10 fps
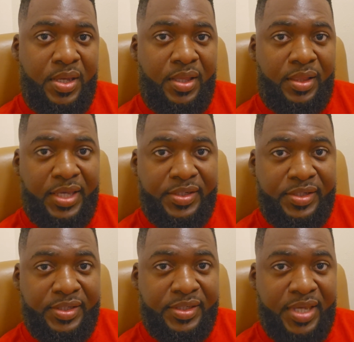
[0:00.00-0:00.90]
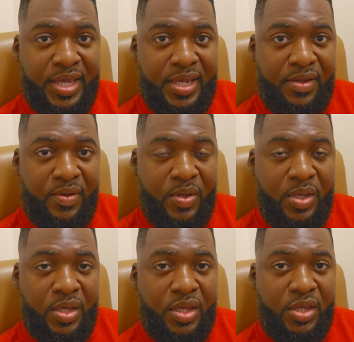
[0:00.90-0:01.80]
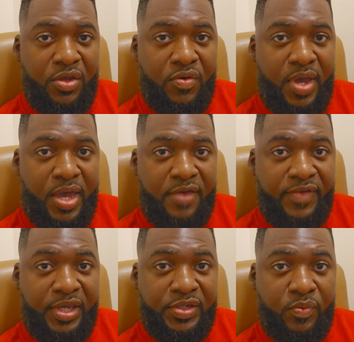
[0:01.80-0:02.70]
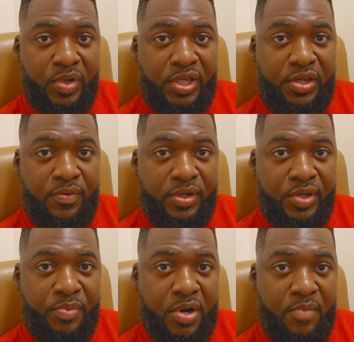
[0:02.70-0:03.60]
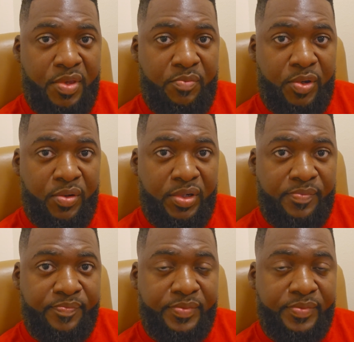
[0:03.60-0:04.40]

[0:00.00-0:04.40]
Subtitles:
Let's just say you have a 20-unit apartment building.